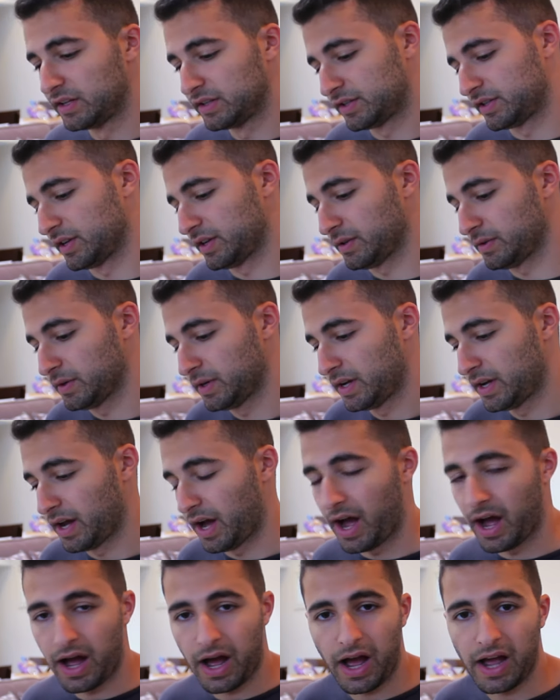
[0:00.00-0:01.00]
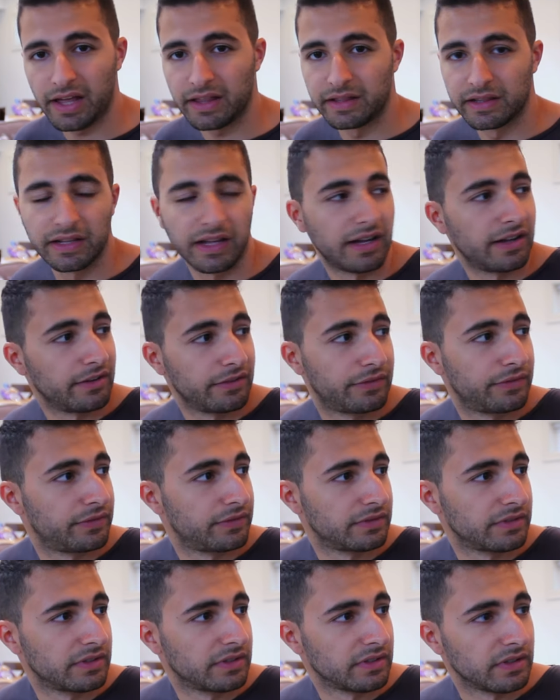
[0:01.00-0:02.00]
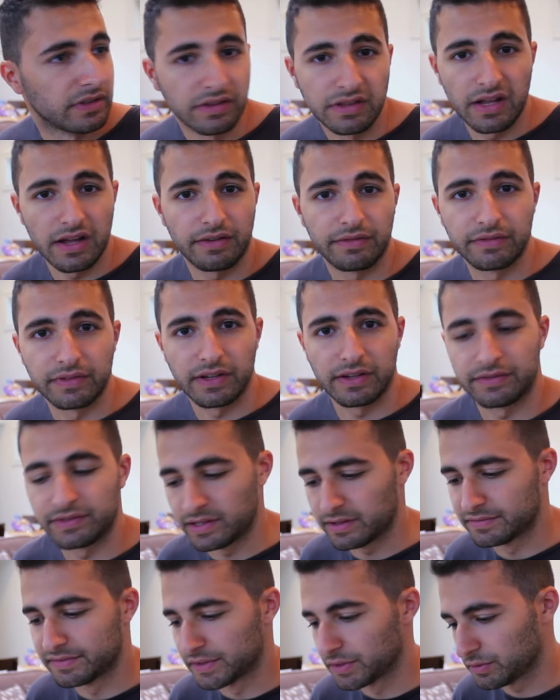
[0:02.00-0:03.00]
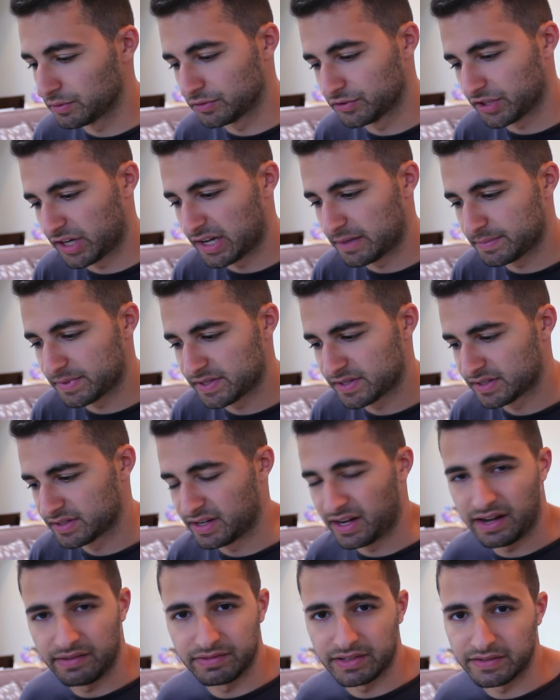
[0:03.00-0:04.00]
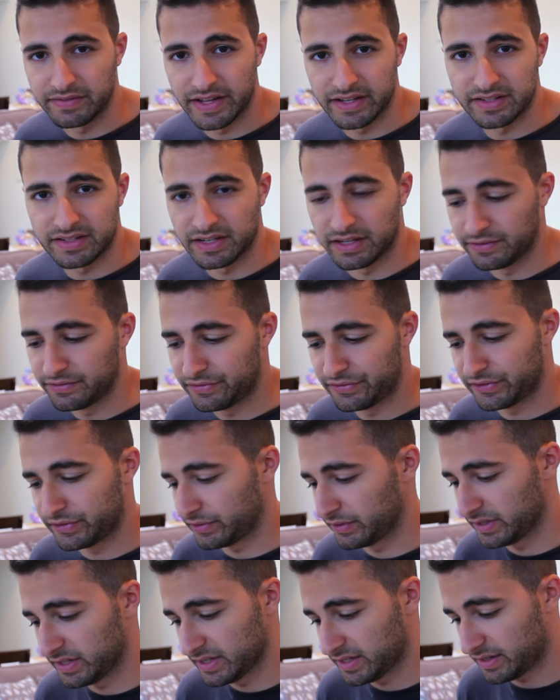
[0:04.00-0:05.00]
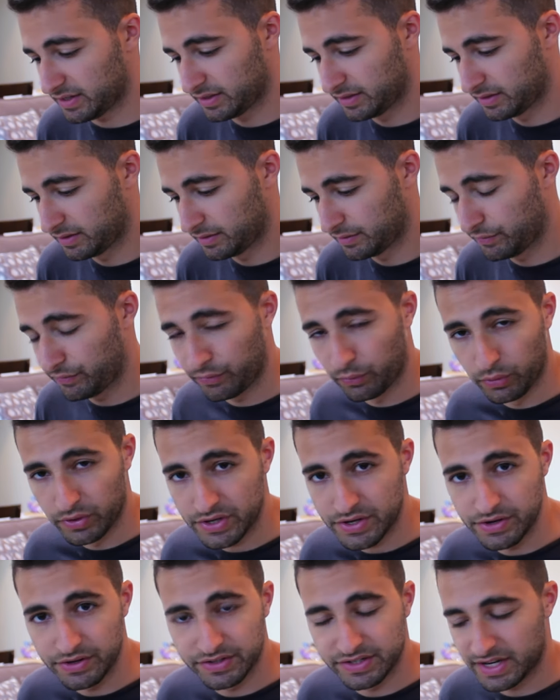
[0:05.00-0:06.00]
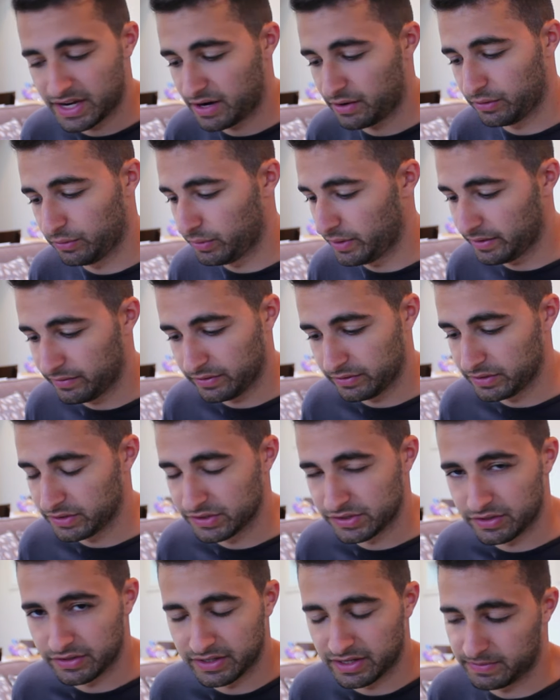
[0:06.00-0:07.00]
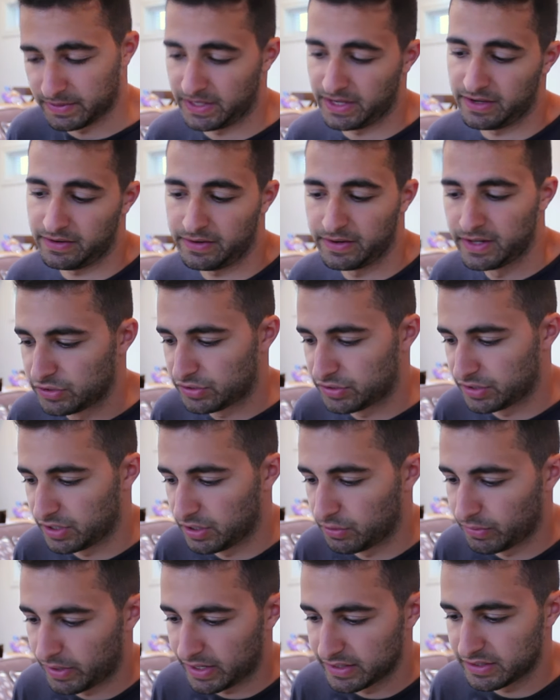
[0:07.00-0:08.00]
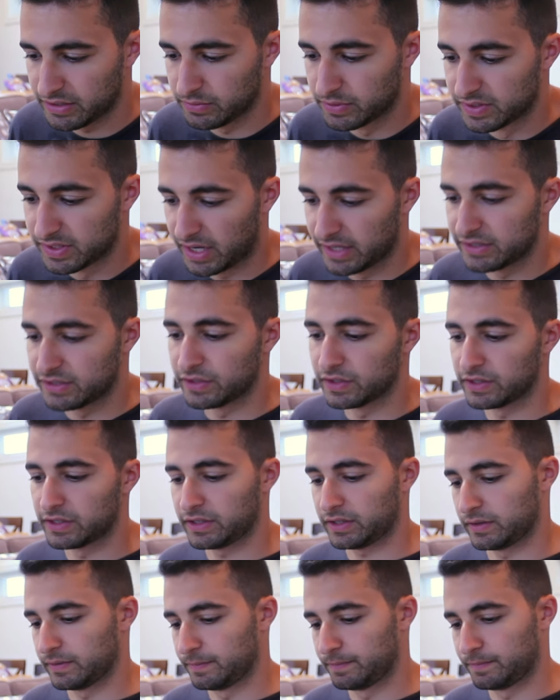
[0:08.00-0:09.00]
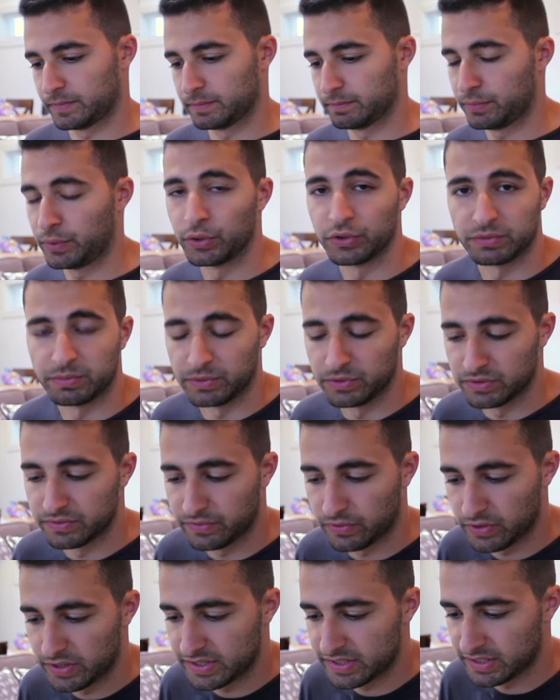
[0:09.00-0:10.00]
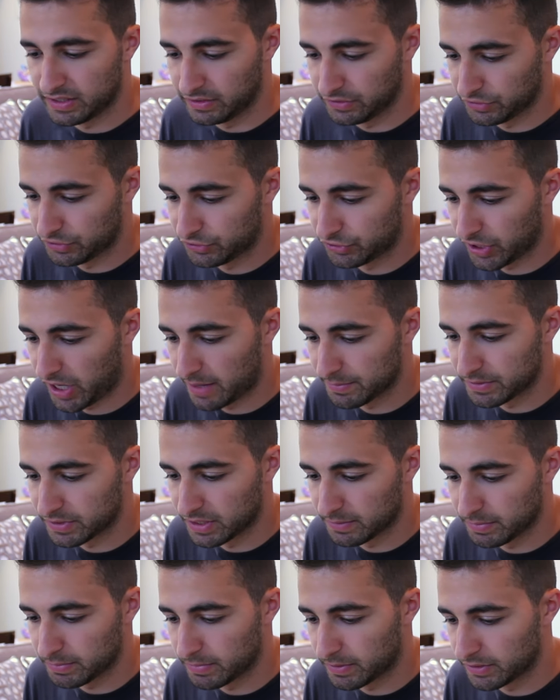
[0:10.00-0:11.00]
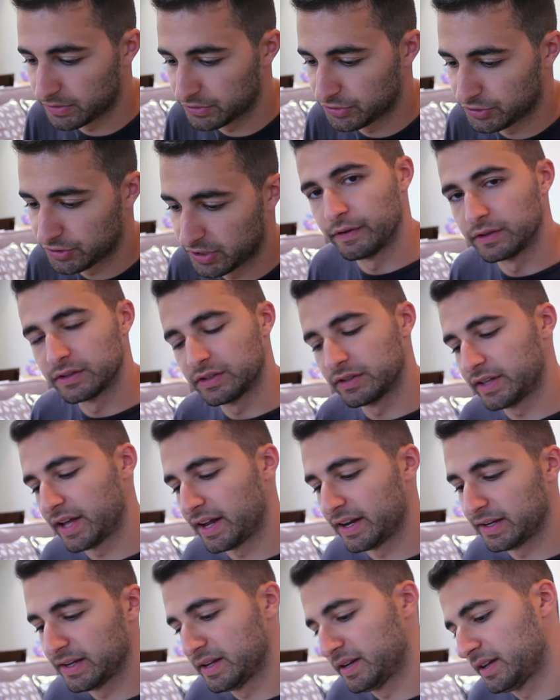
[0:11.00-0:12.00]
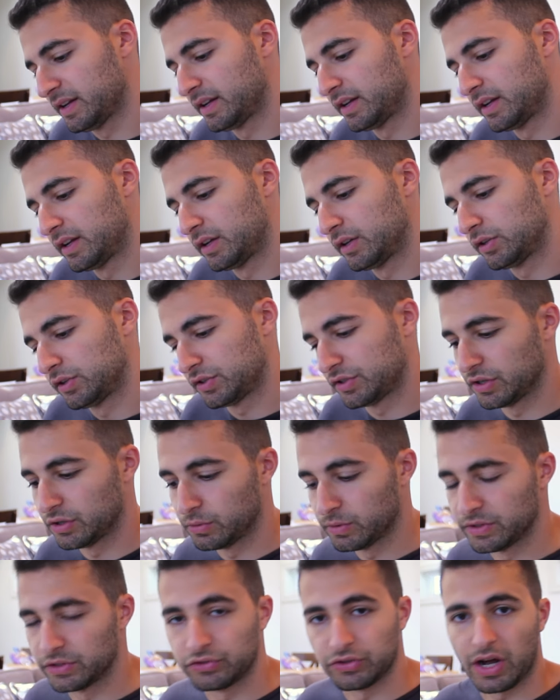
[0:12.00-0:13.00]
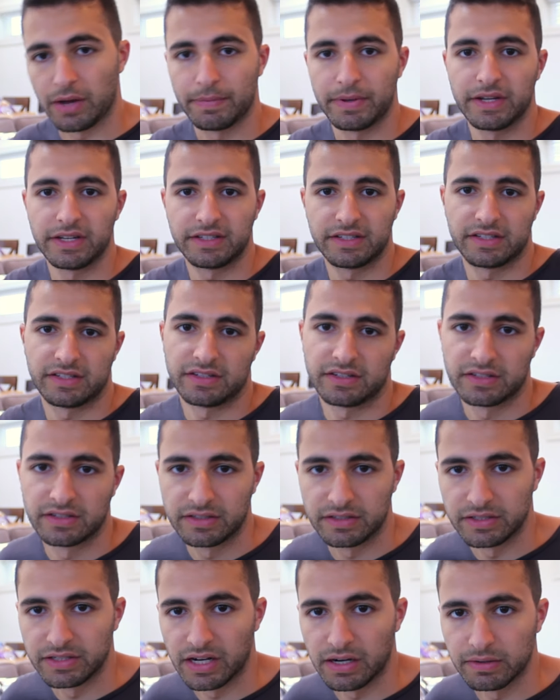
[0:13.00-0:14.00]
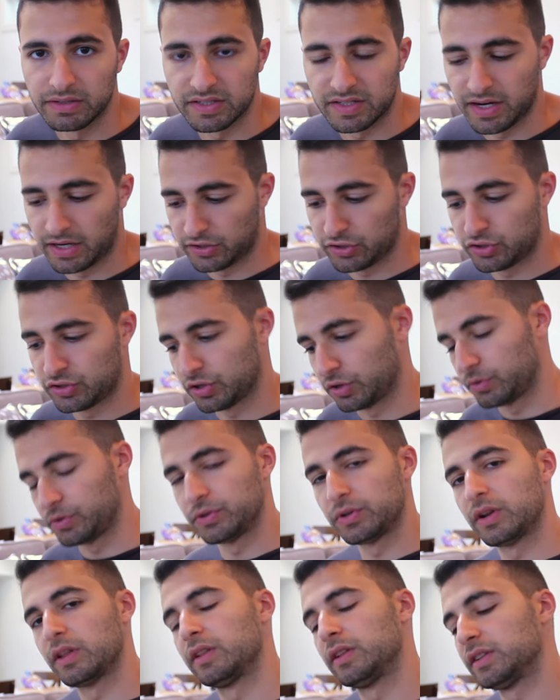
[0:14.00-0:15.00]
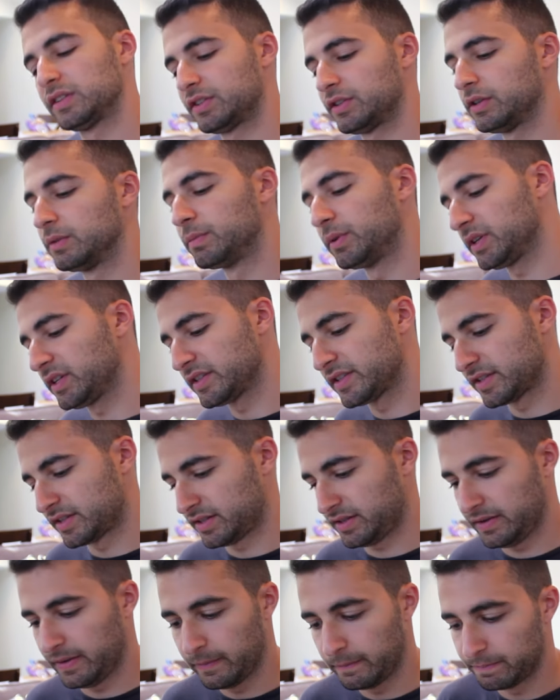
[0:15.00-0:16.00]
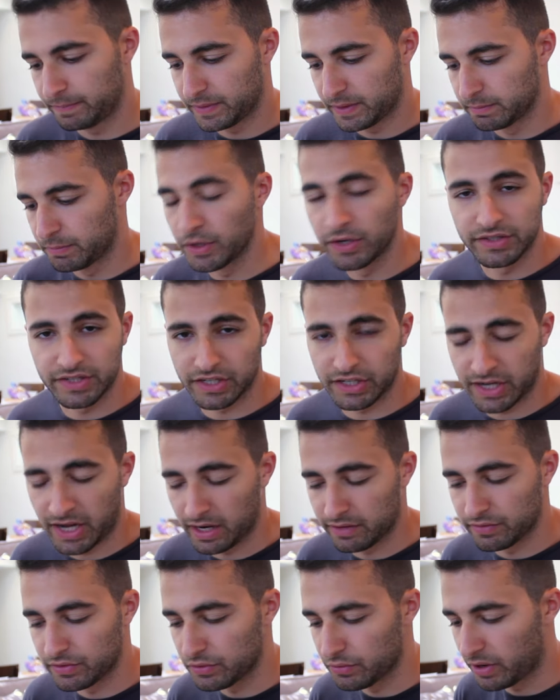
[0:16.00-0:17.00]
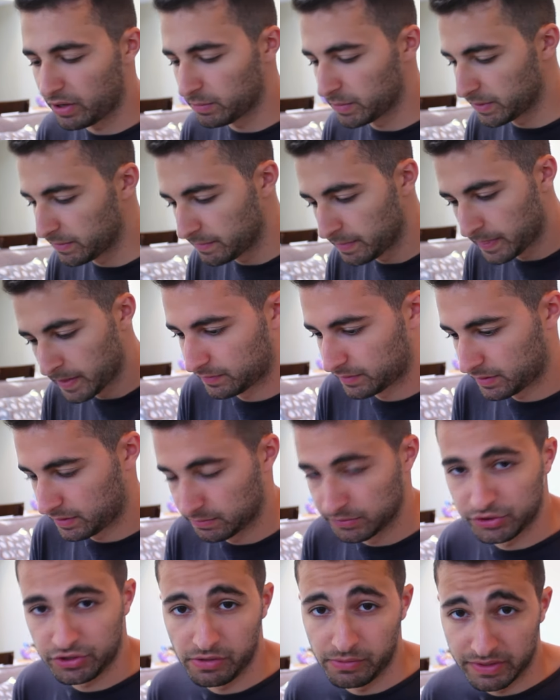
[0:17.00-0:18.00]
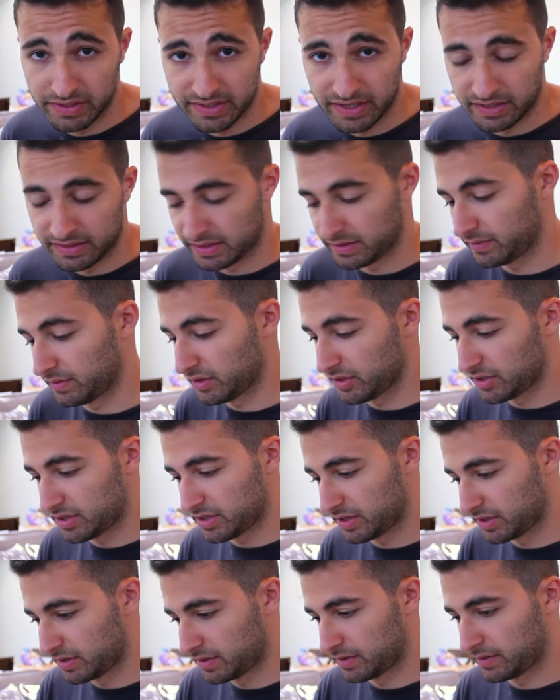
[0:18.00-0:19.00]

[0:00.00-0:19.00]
So I love, love, love, love vocal chops. I've loved that stuff for like four years now or whenever it really started coming out. So what I did was I took Post Malone's voice and I just chopped it up a bunch, filtered that in, so when the drop hits, you know, it's not so new to the listener, but it's, but it's like kind of a new element. Let me show you what it sounds like first.